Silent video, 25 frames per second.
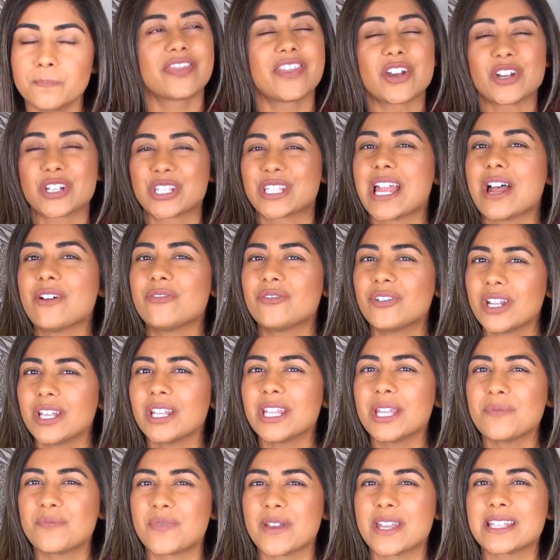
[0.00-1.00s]
There's
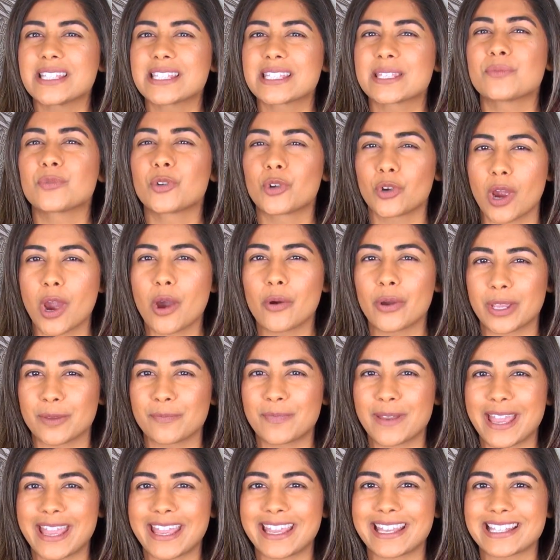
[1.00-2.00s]
definitely been some growing
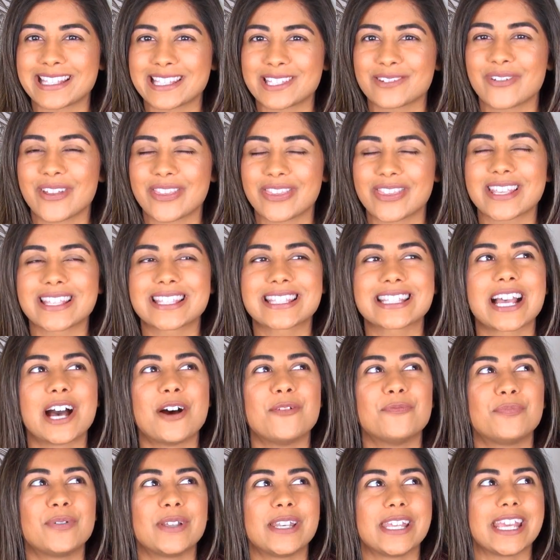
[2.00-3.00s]
pains with this
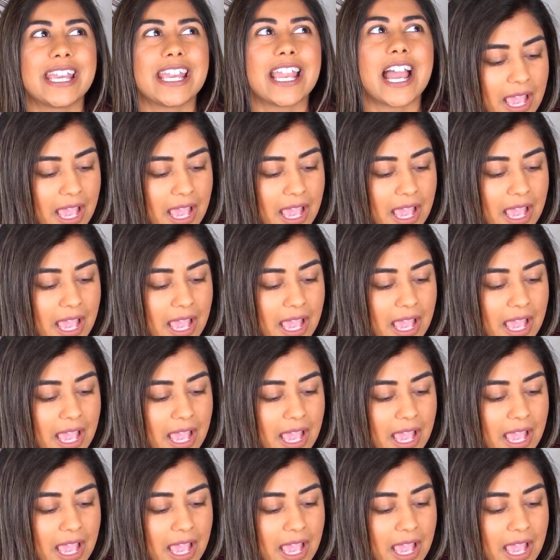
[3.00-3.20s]
company,